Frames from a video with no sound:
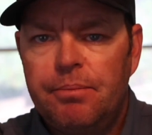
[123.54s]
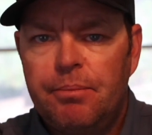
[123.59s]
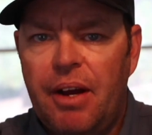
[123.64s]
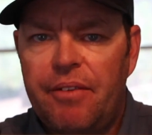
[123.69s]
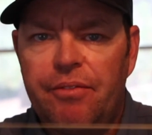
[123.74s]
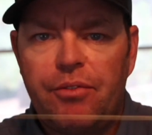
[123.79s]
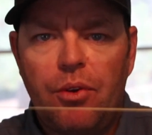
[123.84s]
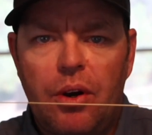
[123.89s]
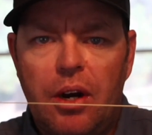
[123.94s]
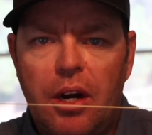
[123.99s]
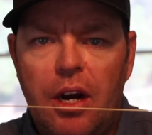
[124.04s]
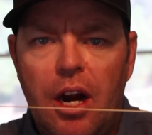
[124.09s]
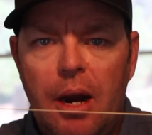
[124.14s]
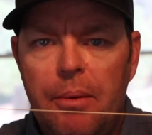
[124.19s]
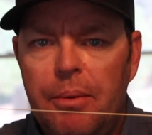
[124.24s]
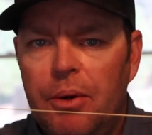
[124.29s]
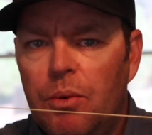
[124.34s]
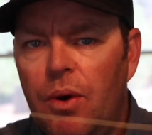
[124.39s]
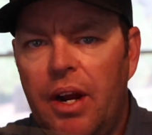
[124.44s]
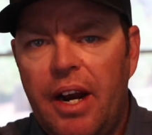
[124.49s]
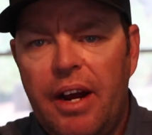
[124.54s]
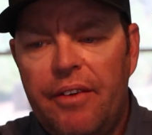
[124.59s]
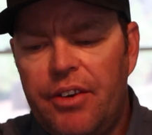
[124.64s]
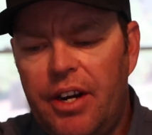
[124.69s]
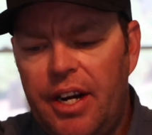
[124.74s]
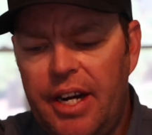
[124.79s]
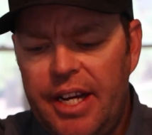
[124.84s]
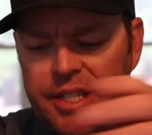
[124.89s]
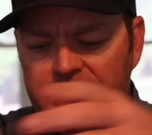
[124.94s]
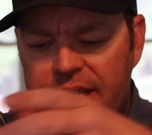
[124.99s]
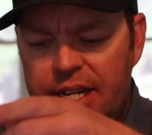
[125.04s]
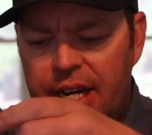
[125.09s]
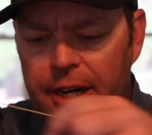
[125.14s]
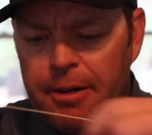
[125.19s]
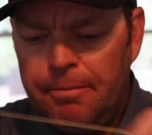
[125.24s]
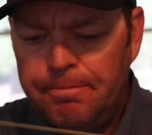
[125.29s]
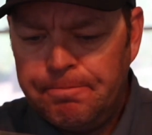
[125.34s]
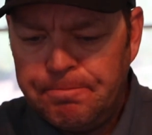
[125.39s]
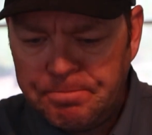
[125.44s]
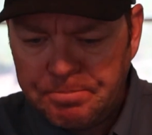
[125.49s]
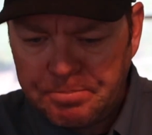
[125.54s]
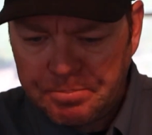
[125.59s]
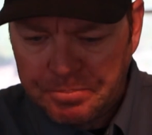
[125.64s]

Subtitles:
my fluorocarbon, whatever it is here,